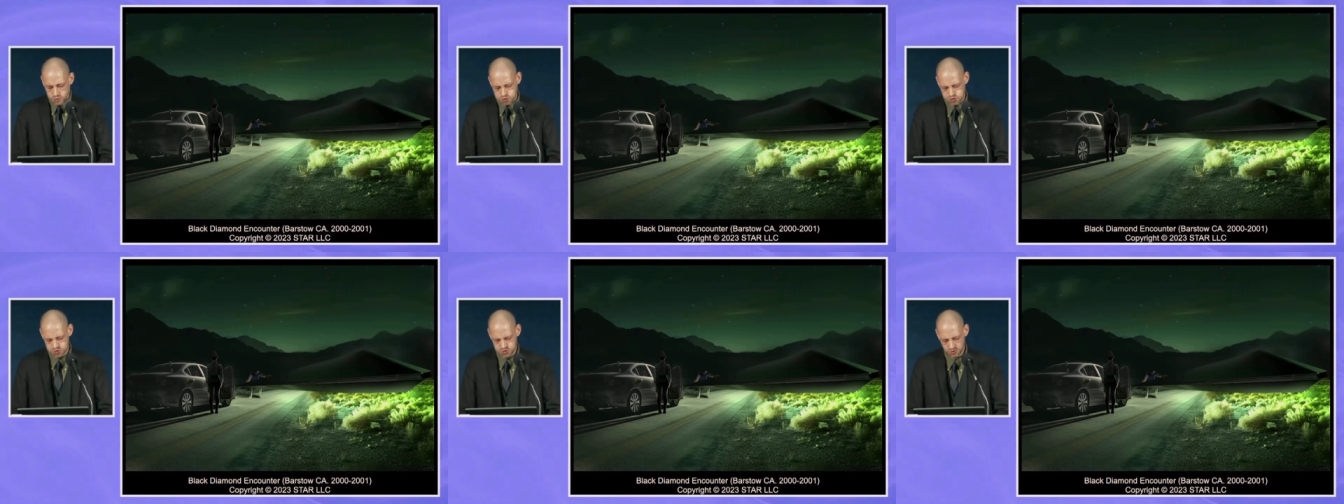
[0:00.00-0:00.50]

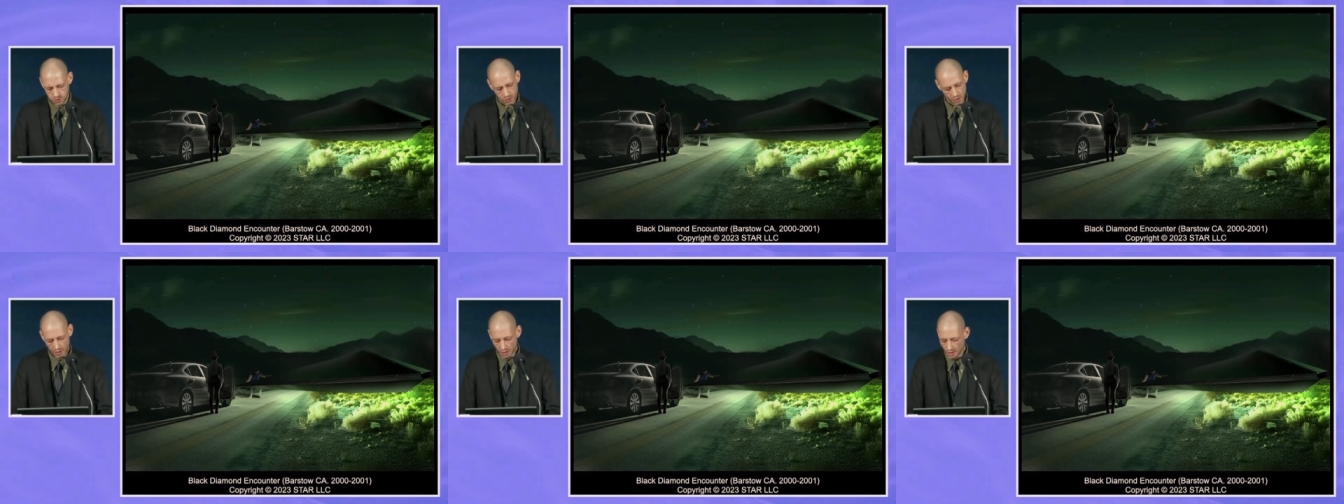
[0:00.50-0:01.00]

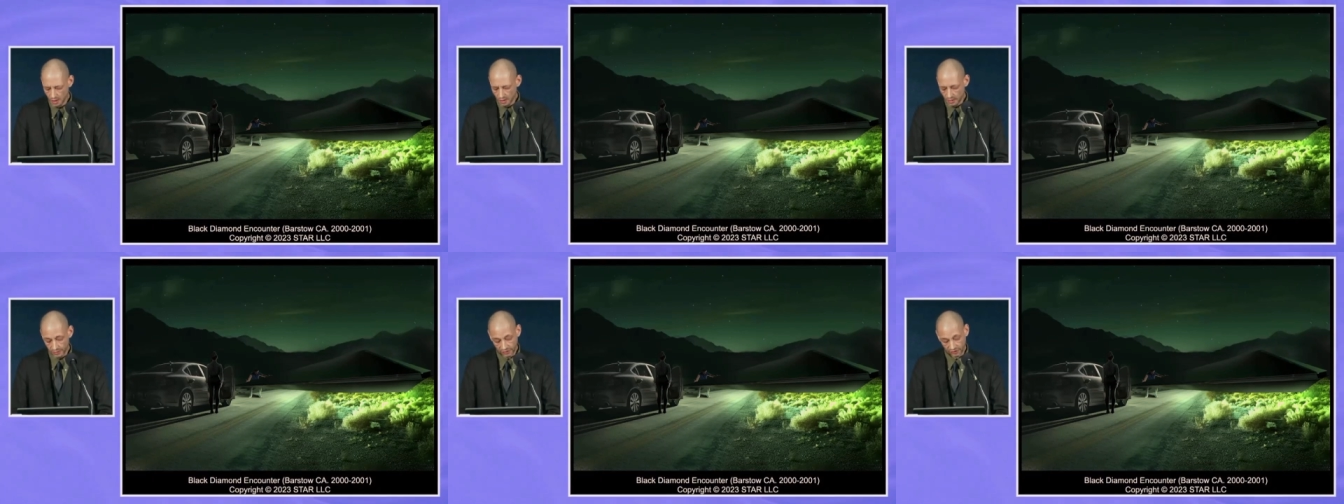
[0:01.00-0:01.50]

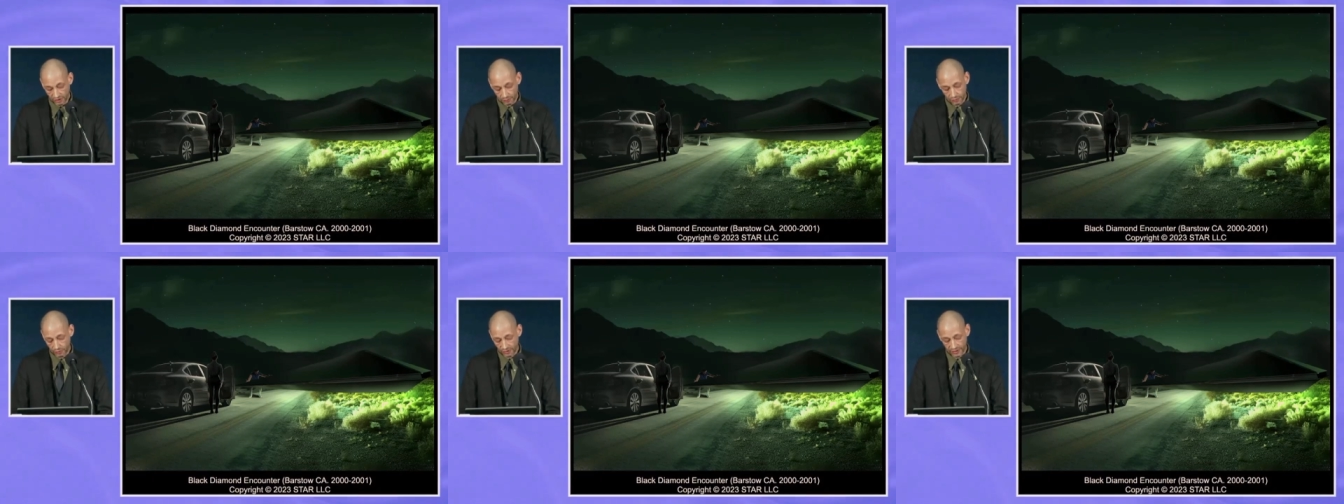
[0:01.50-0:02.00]
that zipped
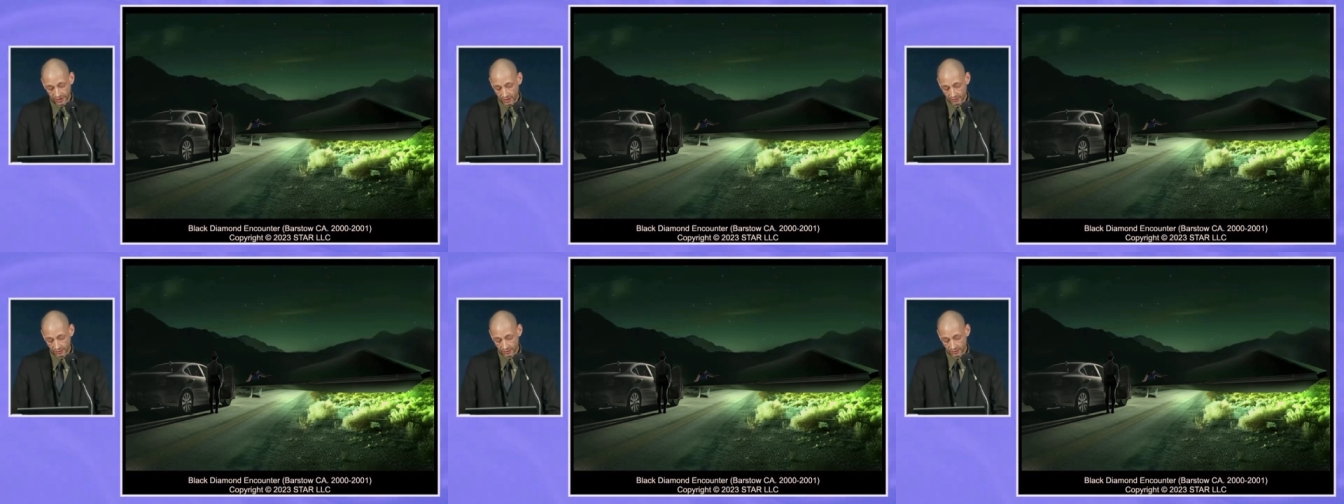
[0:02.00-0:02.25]
through the,